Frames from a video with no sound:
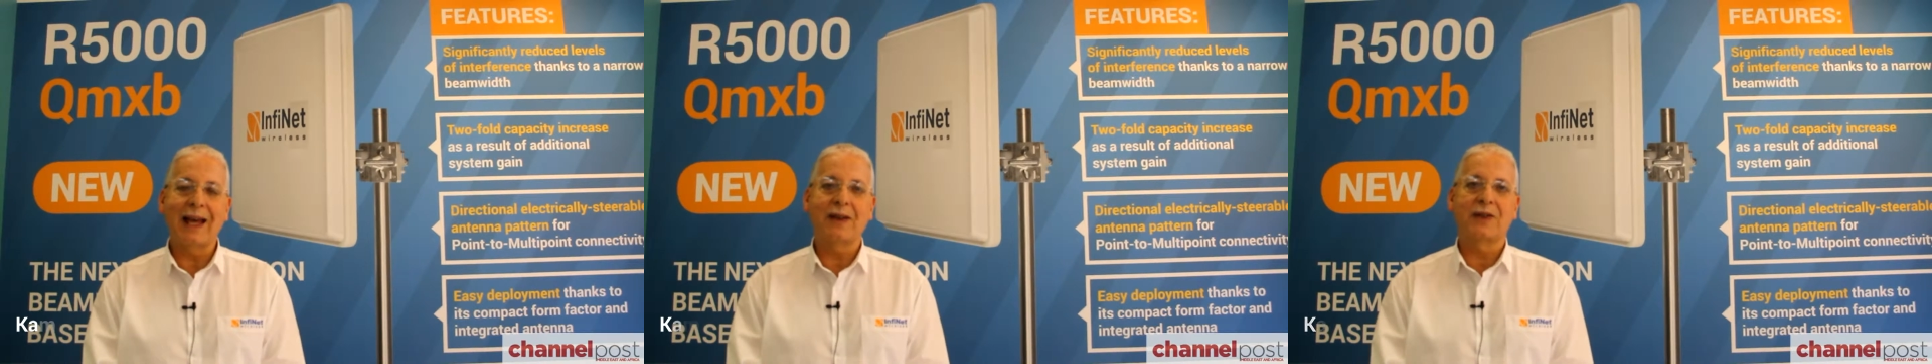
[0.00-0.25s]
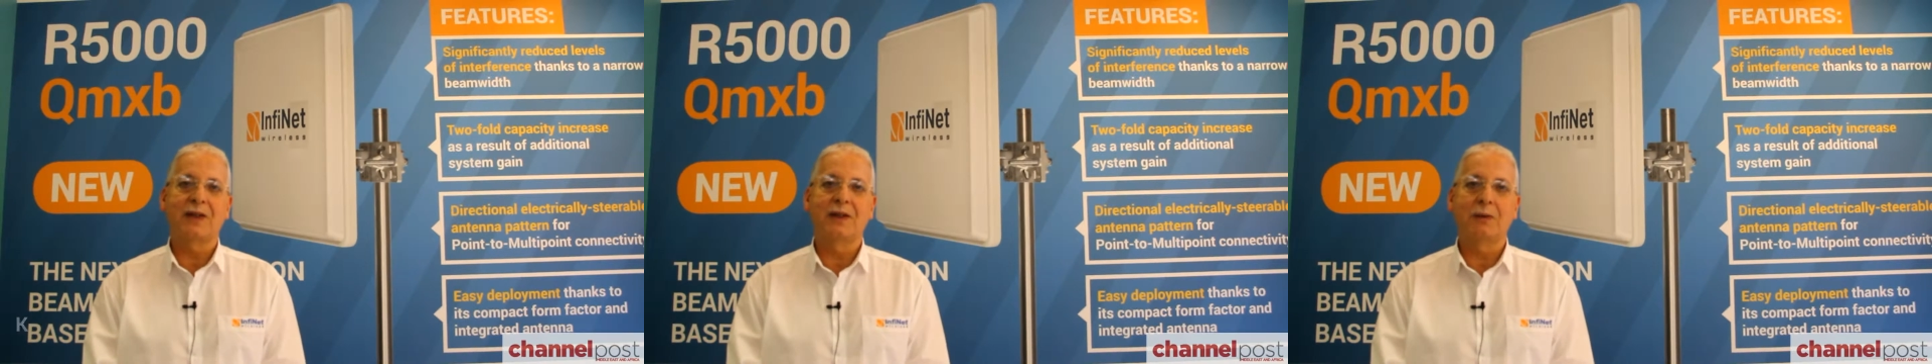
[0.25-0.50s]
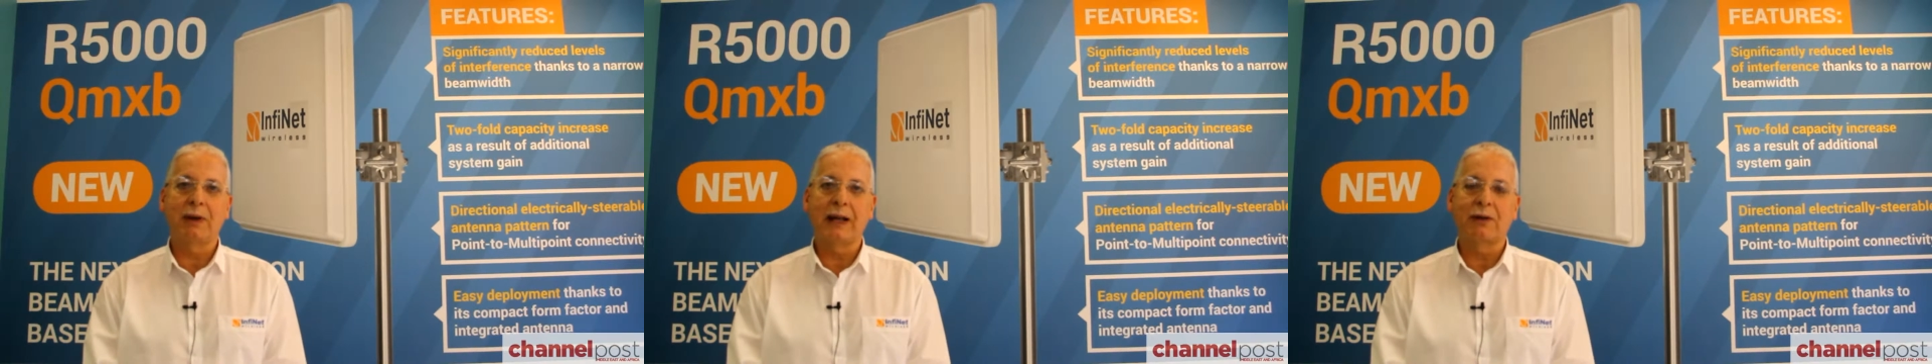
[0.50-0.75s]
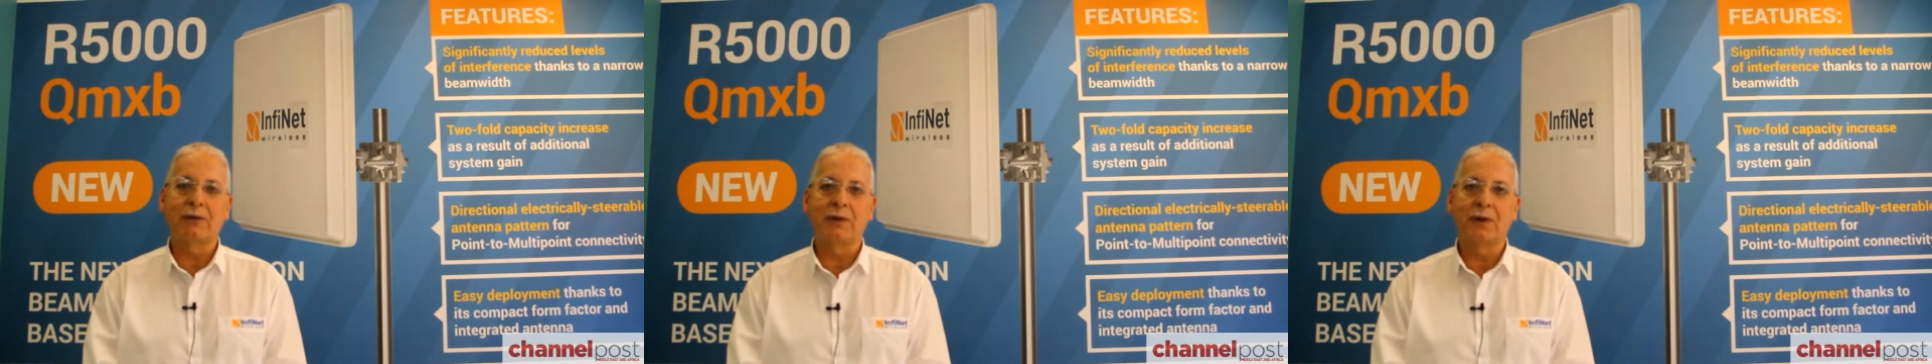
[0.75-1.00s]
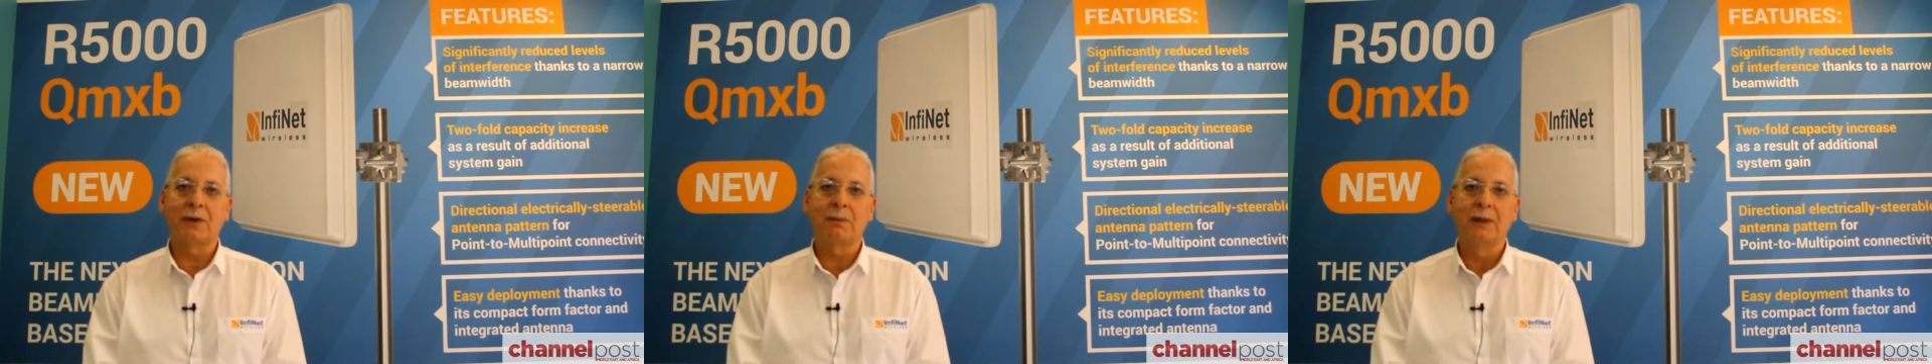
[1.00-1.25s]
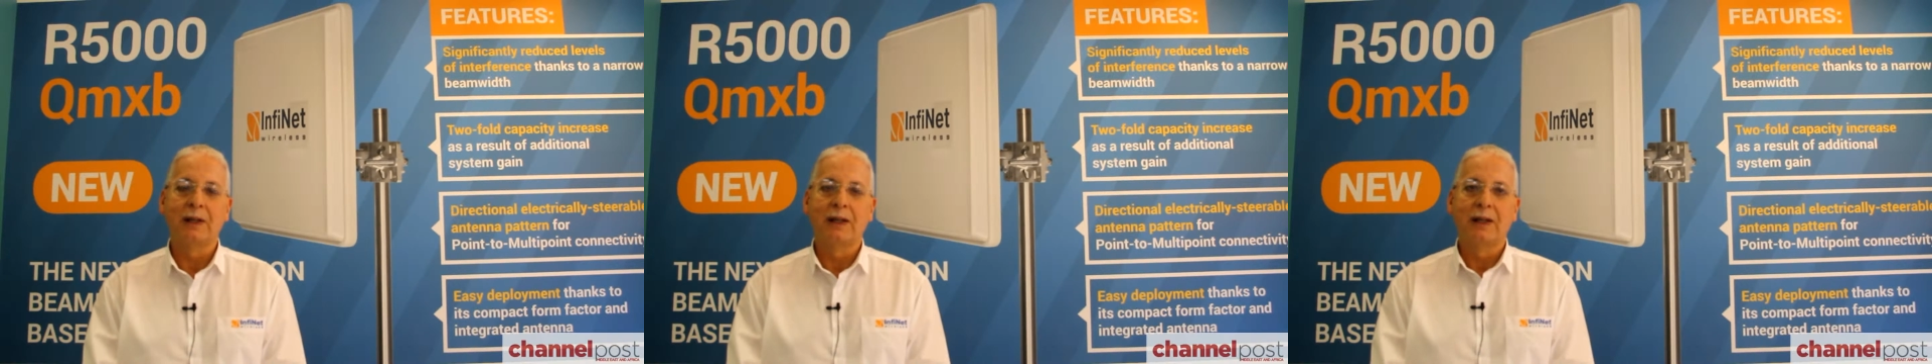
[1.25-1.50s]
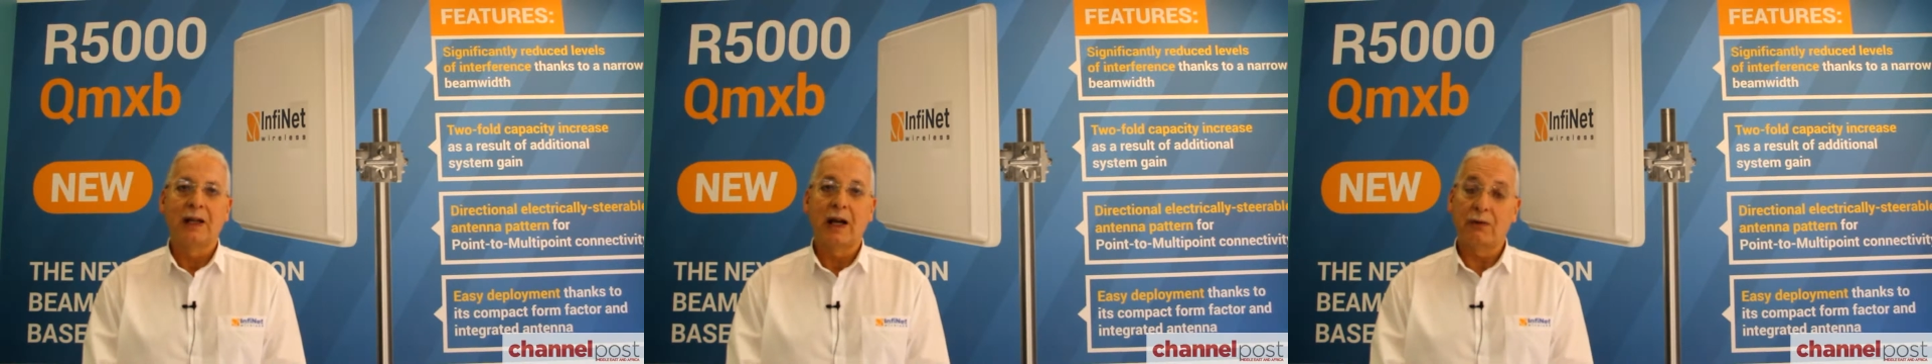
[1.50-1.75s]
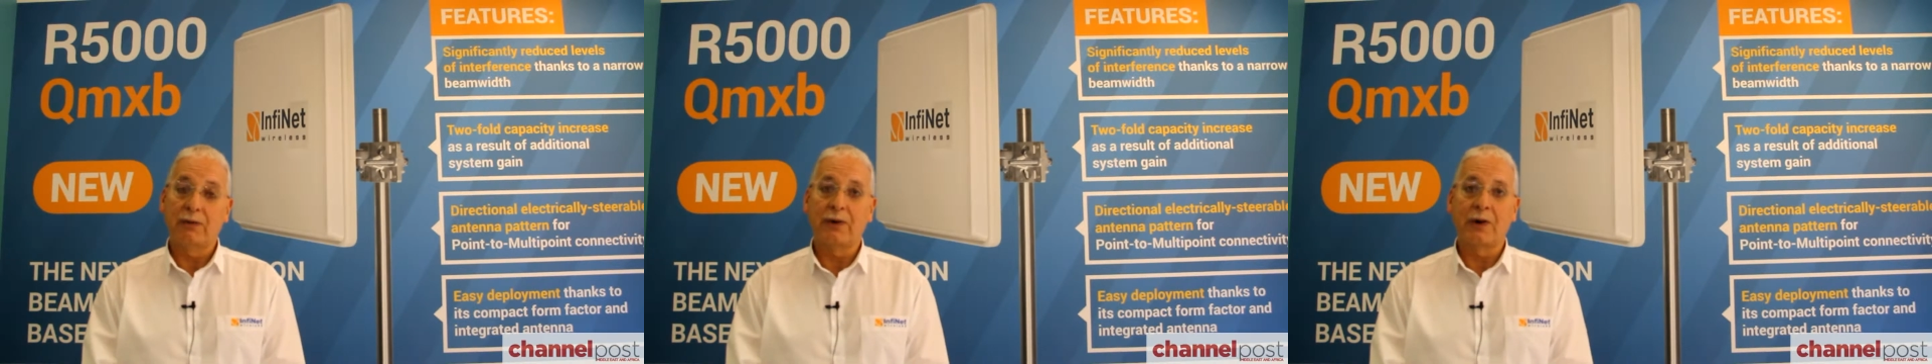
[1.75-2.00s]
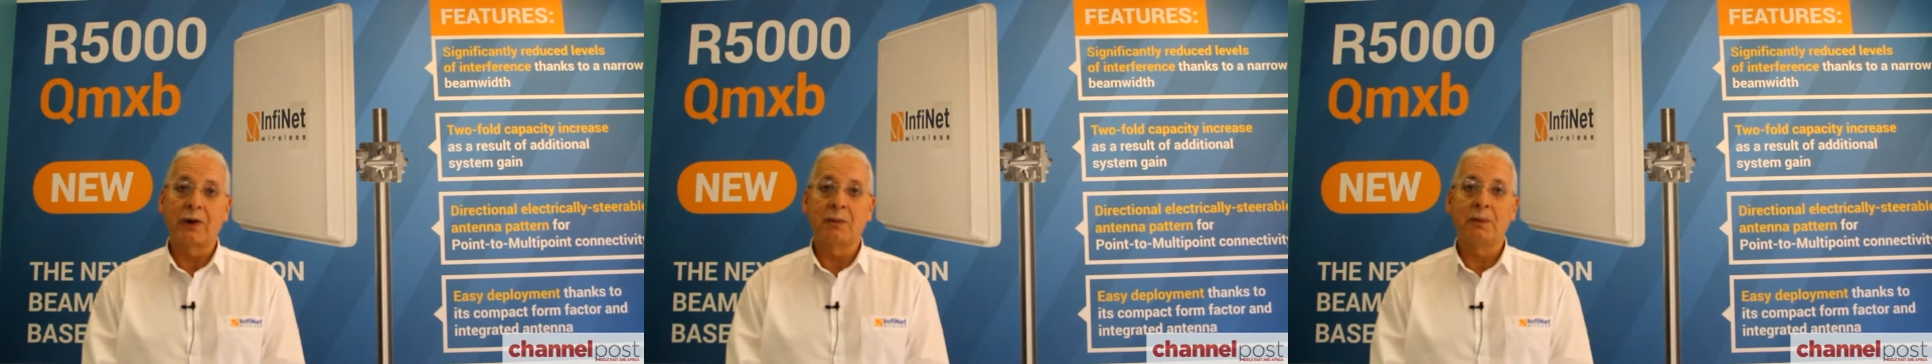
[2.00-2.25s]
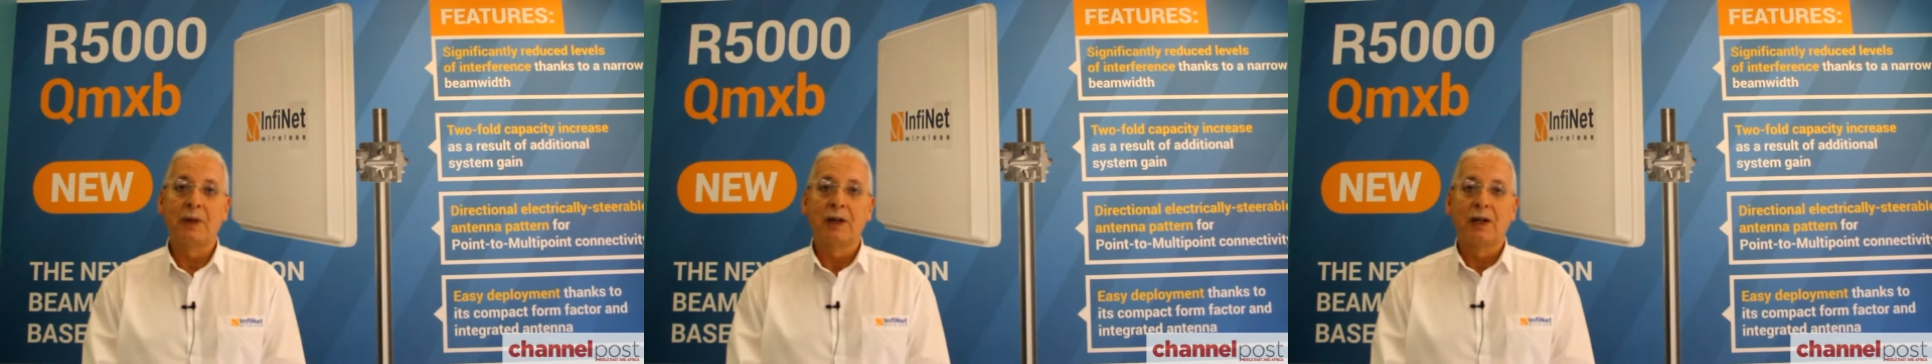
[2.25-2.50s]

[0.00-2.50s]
excellent platform and forum